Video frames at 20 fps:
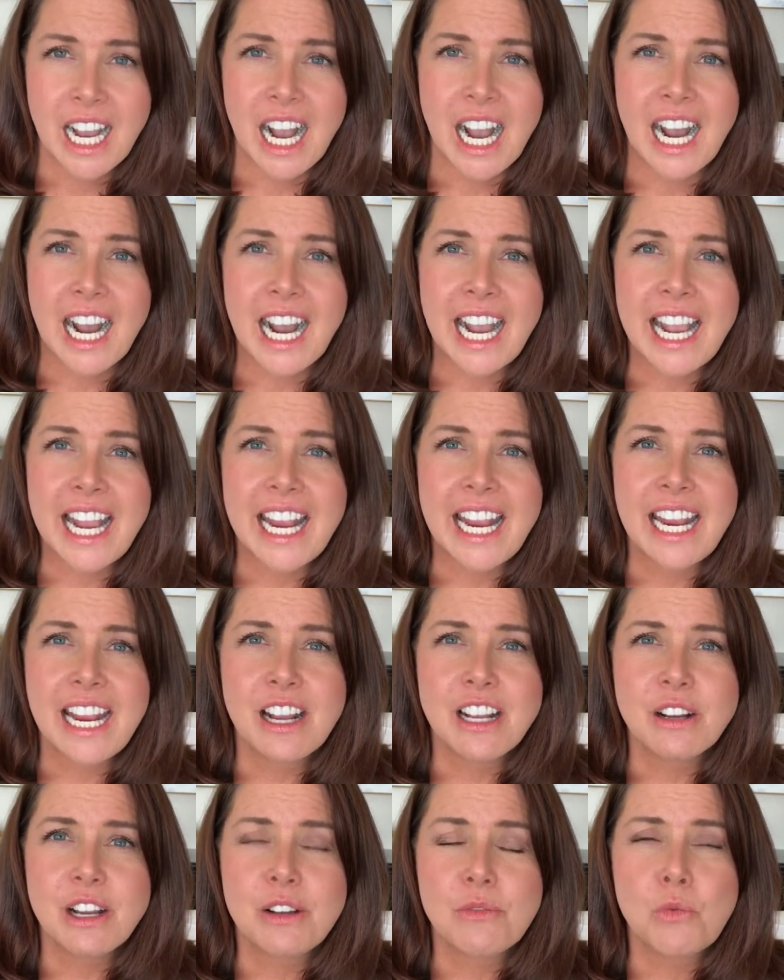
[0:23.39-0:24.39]

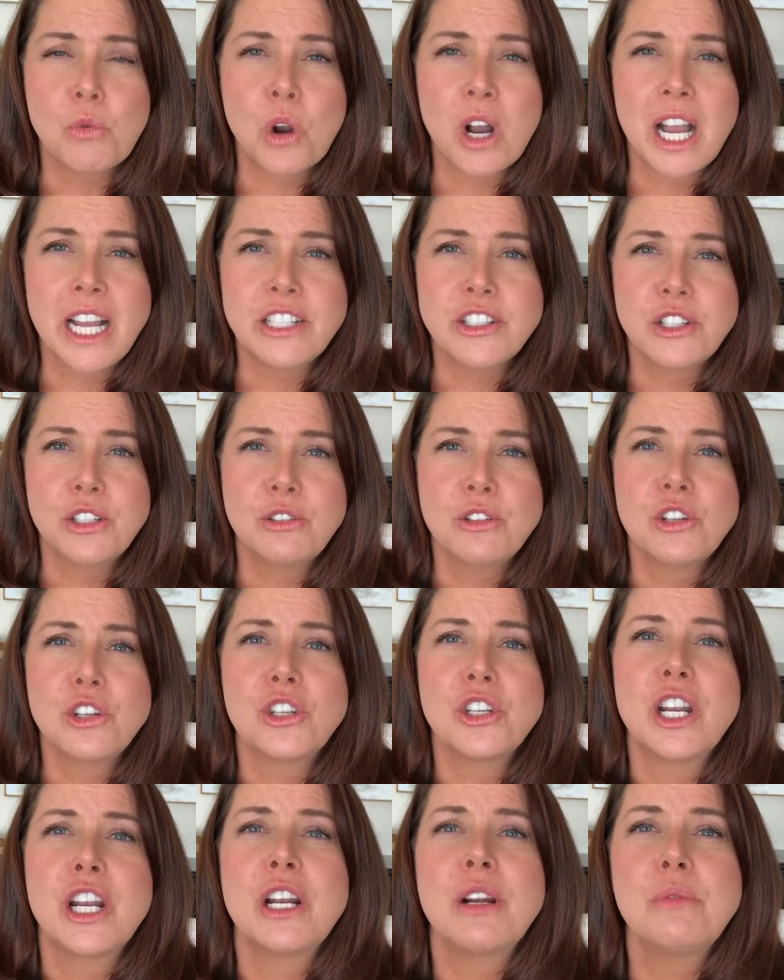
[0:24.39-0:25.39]
I want to
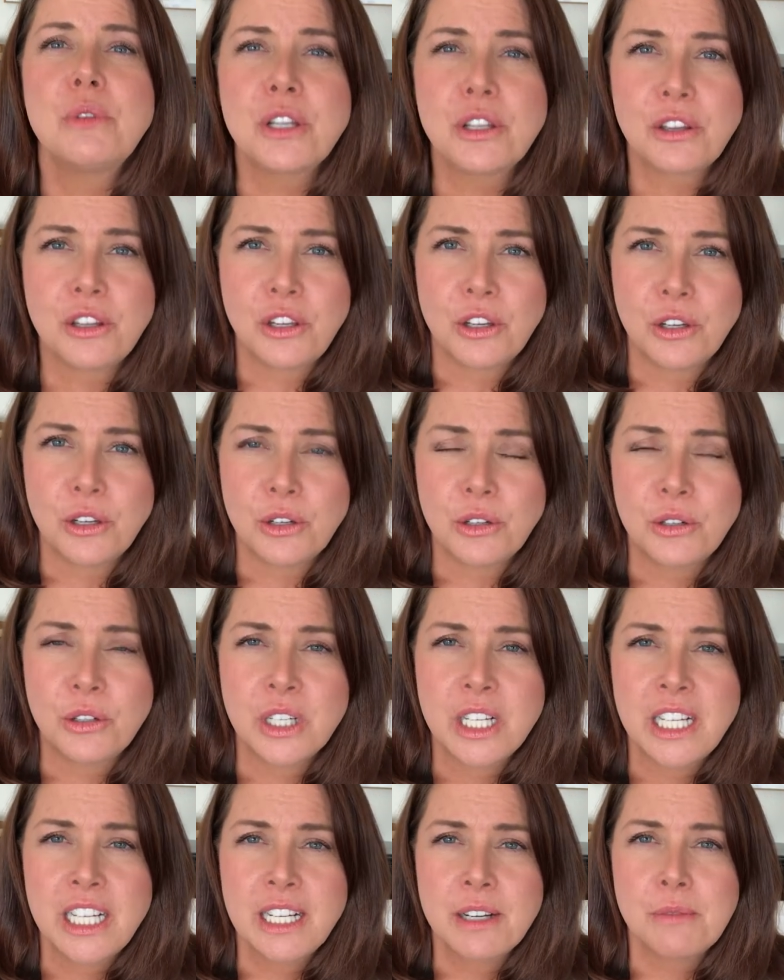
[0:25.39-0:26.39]
share with you
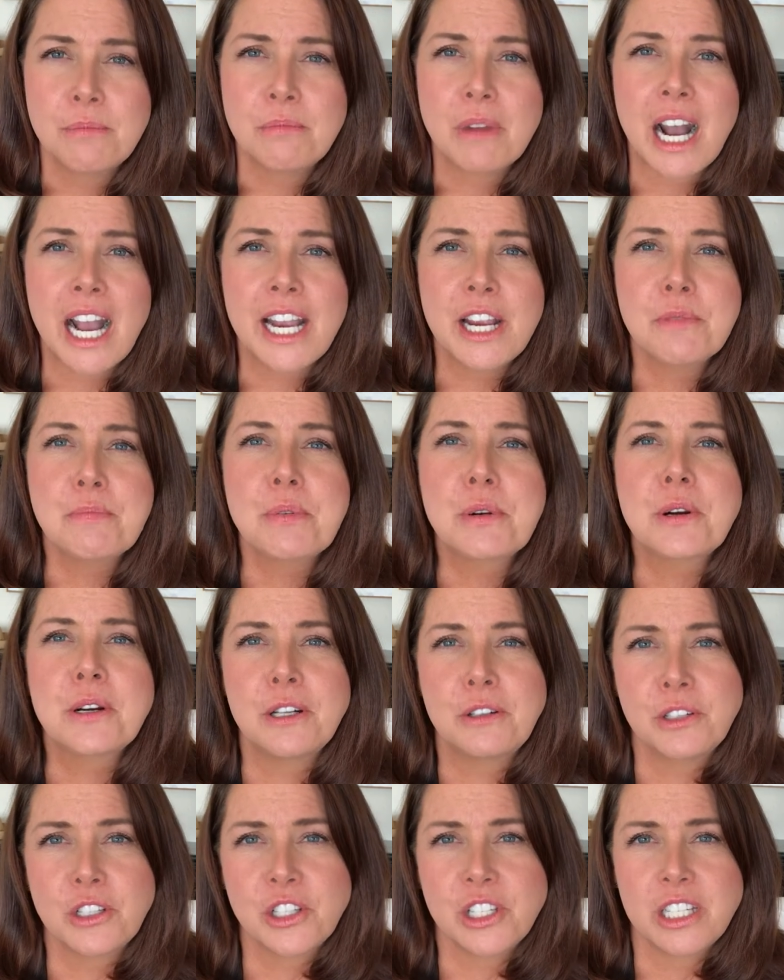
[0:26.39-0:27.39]
my
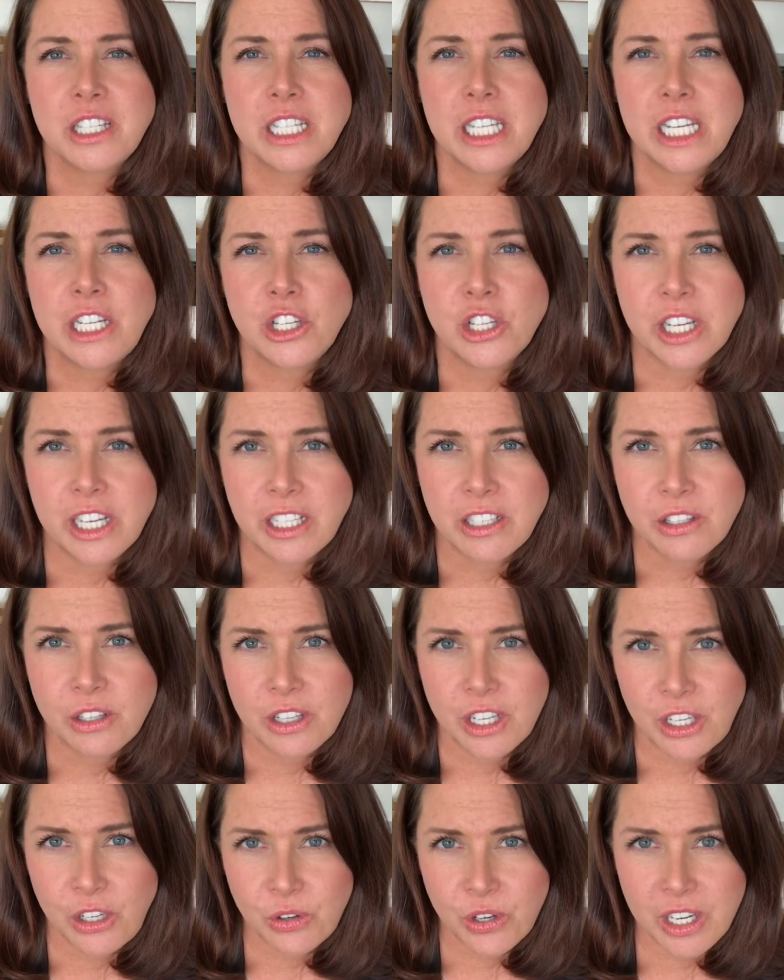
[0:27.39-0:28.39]
approach to teaching so
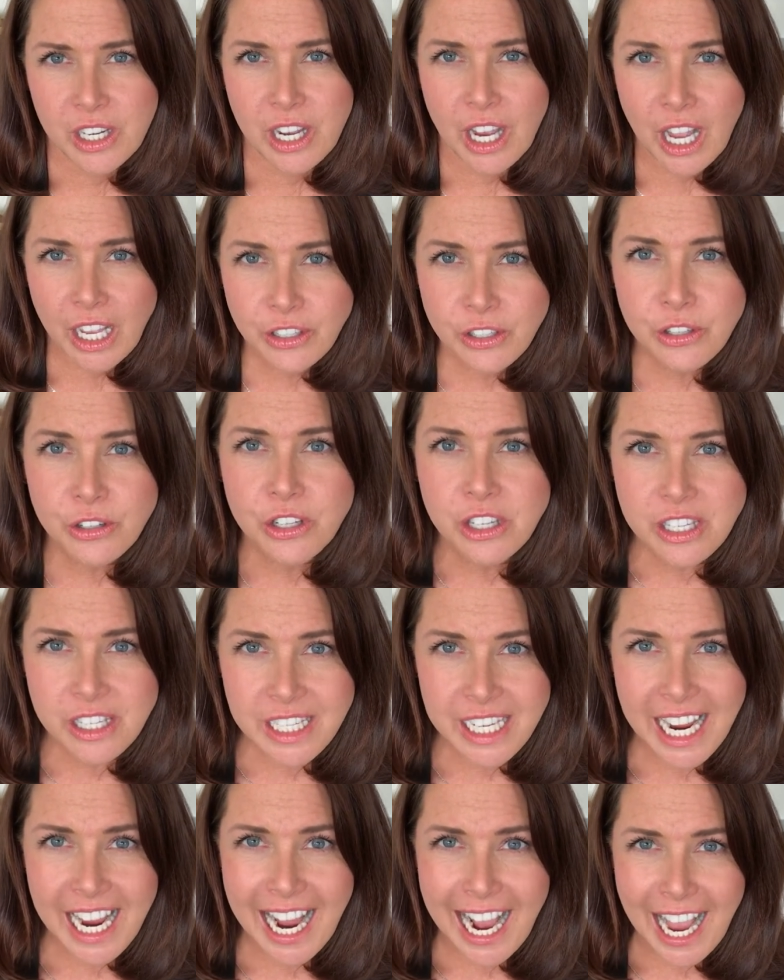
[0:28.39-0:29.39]
that you can
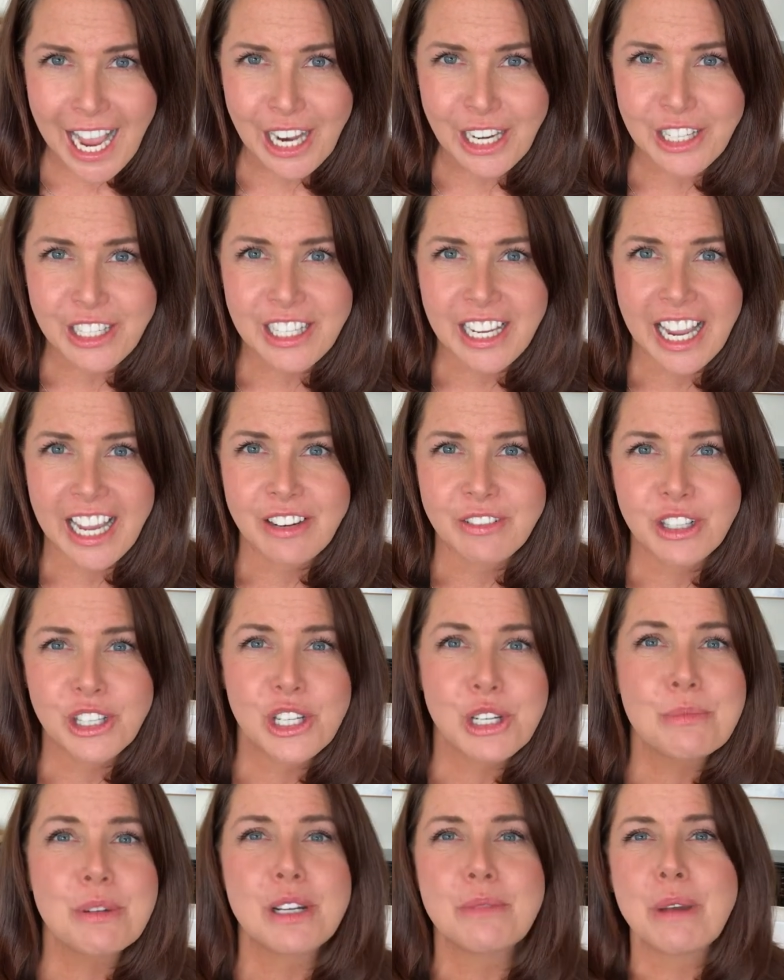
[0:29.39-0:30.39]
understand kind of a
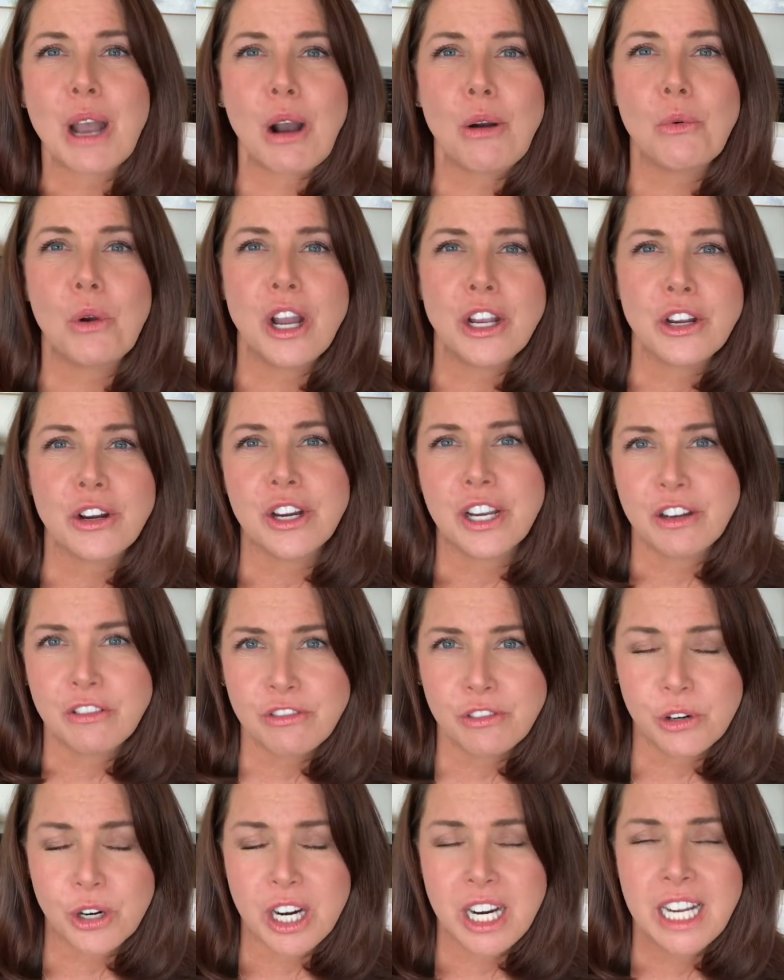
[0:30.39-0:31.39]
little bit about what you're in
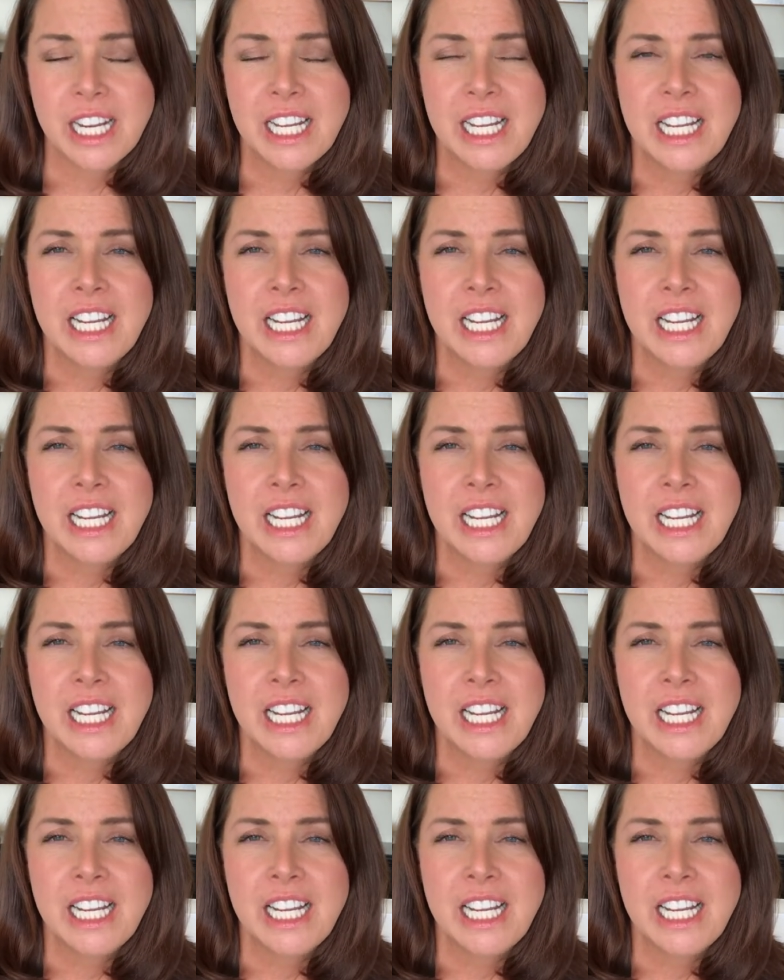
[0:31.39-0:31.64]
for.